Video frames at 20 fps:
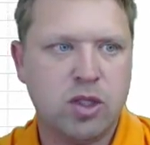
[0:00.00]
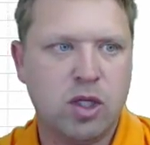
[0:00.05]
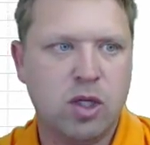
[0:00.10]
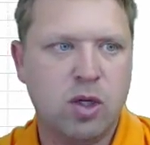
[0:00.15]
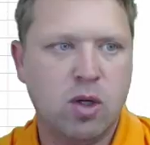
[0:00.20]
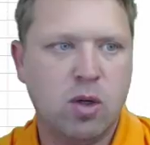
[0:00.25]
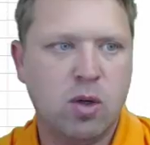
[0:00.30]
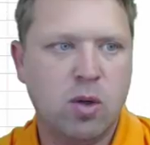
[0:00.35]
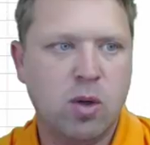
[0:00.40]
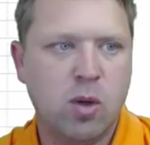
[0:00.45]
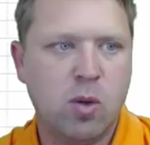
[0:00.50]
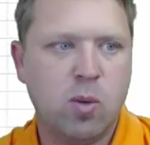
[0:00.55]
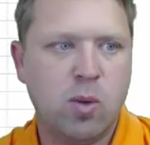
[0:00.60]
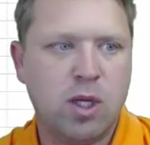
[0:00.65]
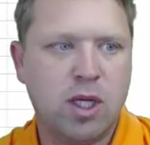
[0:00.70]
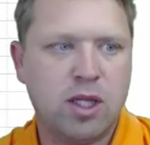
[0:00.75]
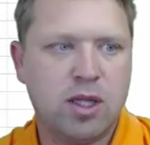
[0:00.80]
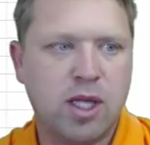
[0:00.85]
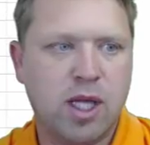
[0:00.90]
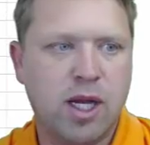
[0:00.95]
So
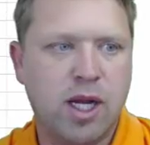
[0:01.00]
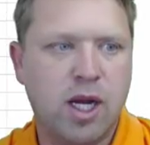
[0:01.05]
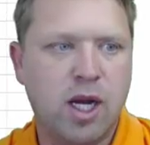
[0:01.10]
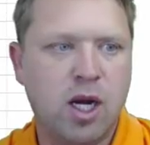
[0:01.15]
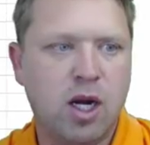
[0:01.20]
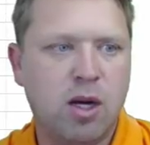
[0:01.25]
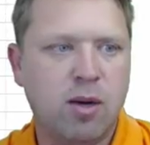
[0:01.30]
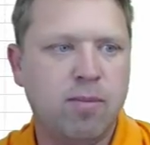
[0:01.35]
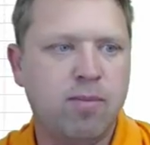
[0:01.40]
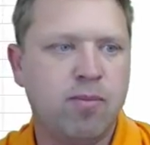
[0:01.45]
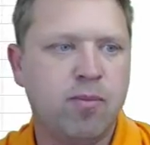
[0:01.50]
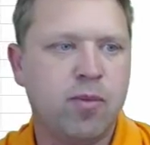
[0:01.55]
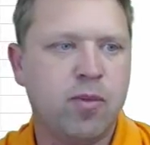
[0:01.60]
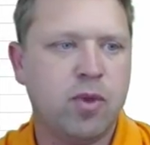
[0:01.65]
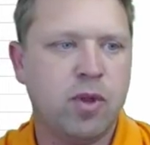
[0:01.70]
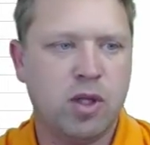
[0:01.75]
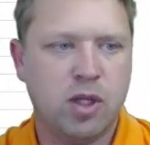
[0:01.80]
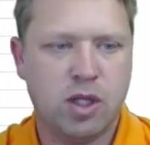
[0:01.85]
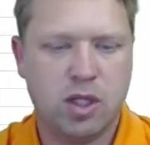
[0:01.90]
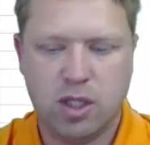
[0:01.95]
we get that error,
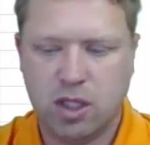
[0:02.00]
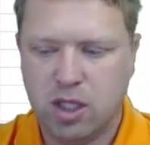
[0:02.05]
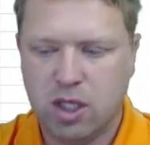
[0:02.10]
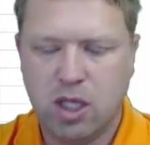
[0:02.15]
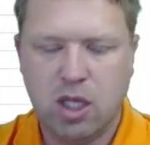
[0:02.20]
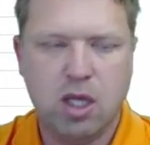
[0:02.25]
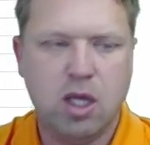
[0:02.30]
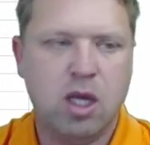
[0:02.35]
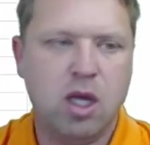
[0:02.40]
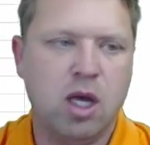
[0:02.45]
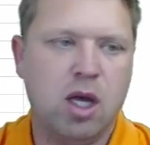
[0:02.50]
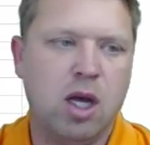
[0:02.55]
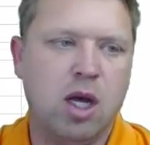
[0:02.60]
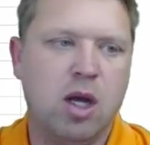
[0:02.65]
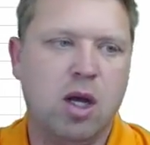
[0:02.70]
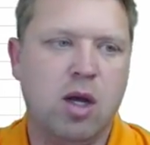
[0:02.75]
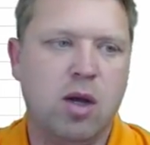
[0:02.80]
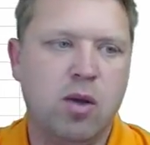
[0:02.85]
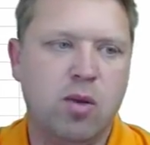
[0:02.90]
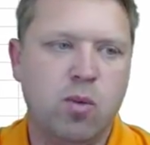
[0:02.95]

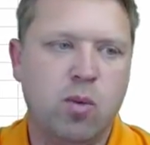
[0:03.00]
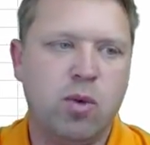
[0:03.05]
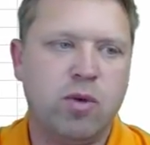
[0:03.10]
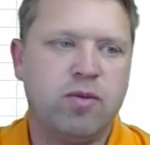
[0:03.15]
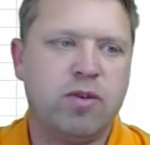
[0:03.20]
uh,